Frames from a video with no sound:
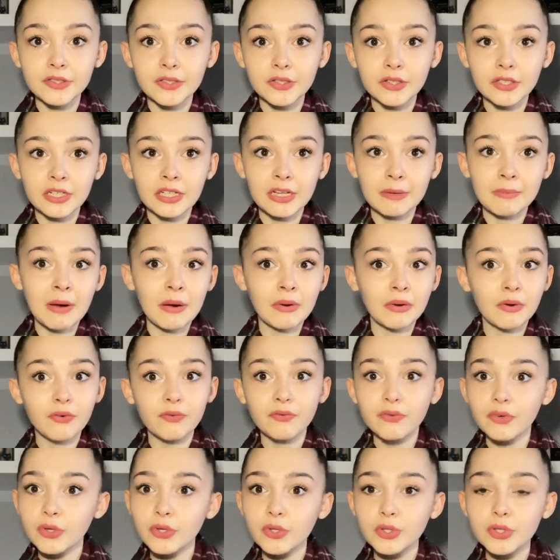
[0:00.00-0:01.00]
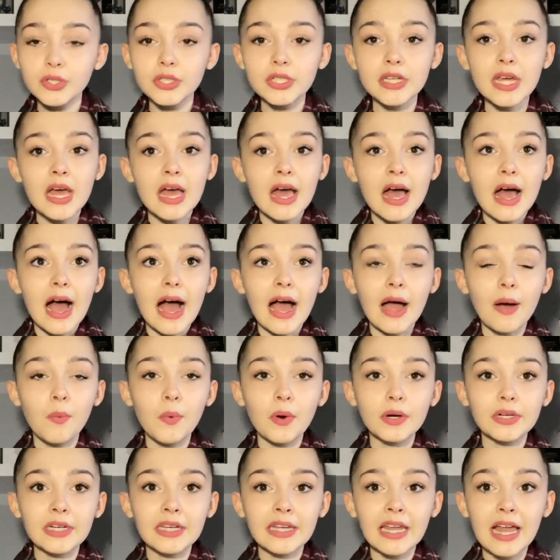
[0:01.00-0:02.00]
certain amount of food. I
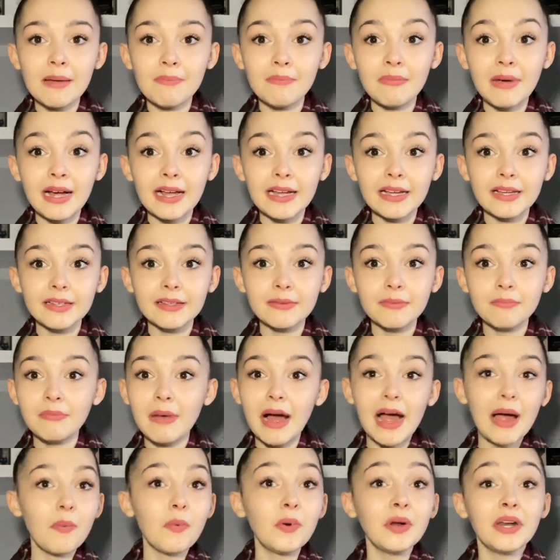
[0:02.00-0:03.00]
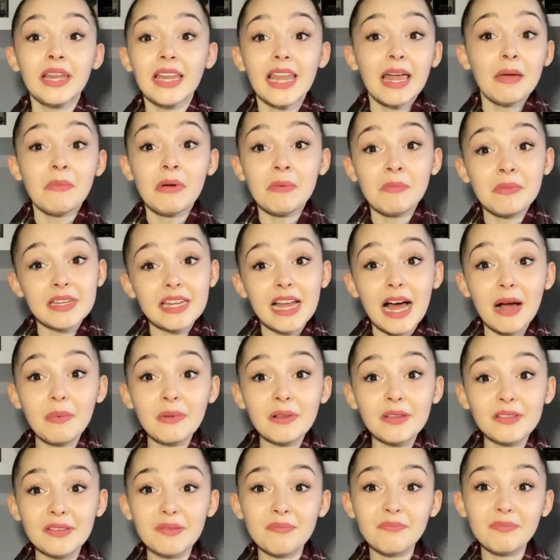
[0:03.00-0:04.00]
wouldn't let my I wouldn't let my
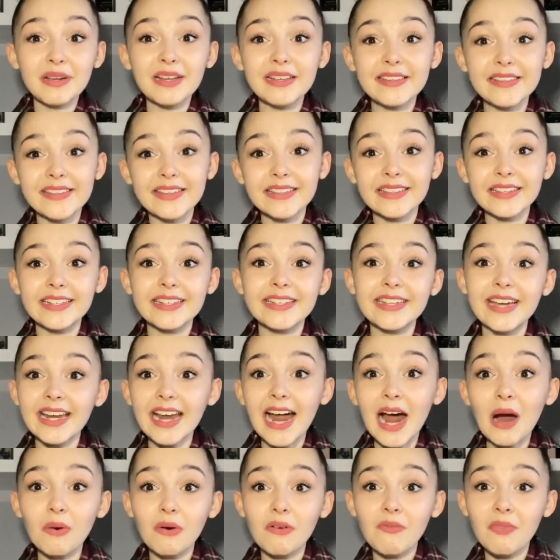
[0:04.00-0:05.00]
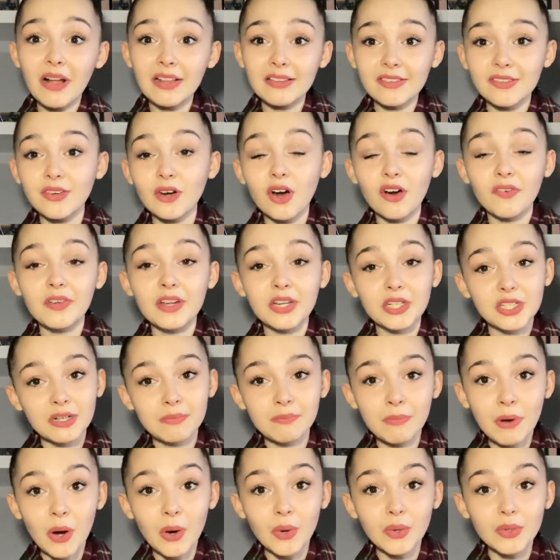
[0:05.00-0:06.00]
metabolism basically get out of that
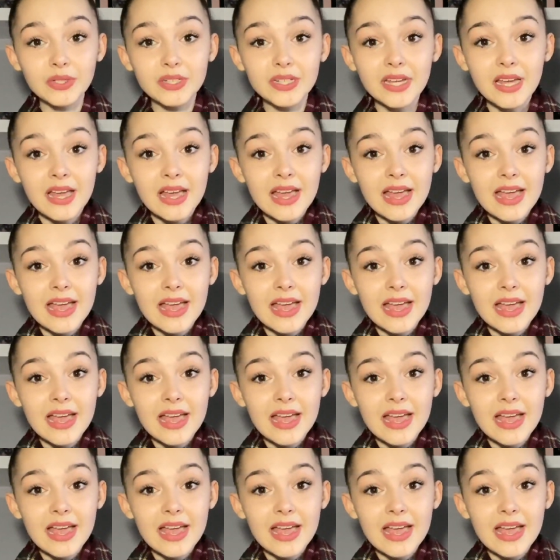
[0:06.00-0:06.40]
starvation mode.